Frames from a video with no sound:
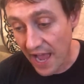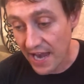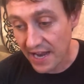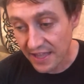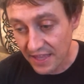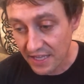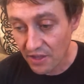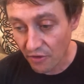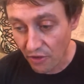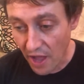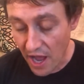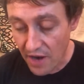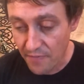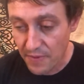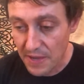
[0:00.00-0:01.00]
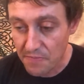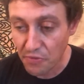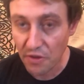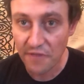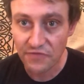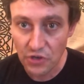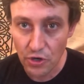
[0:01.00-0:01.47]
And I think that a lot of people
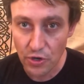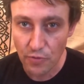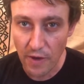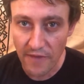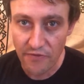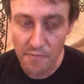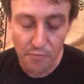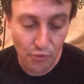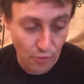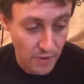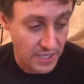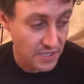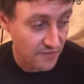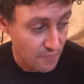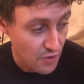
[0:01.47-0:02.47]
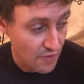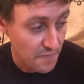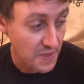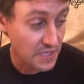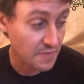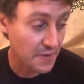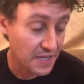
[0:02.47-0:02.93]
have turned away from progressive
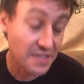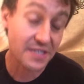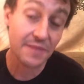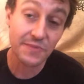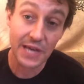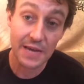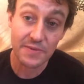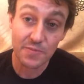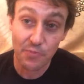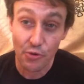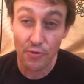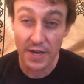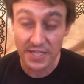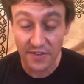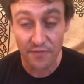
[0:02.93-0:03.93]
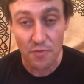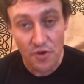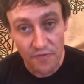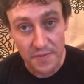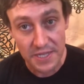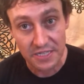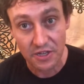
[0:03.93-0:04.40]
movements because sometimes progressive
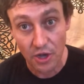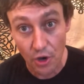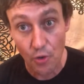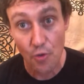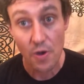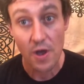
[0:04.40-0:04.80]
movements go